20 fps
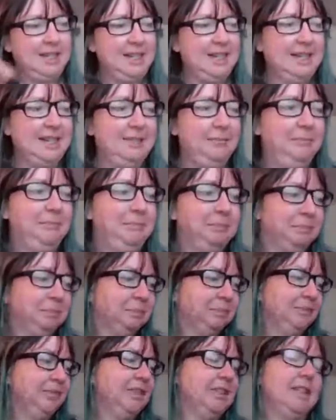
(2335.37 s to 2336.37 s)
Yeah.
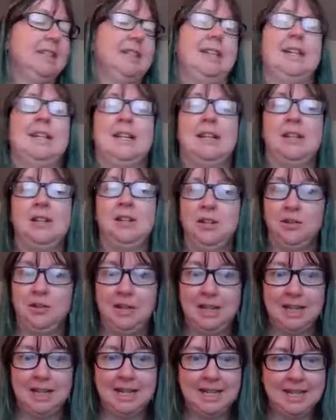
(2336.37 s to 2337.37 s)

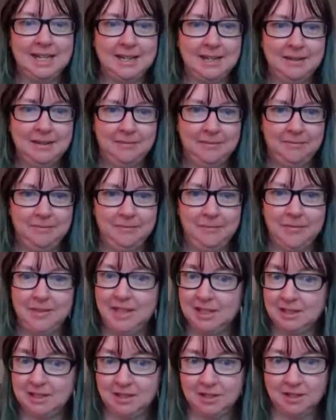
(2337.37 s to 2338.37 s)
No lie,
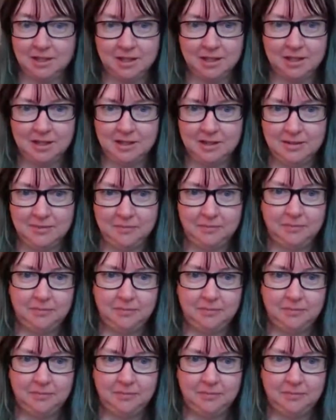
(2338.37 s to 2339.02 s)
this is hard.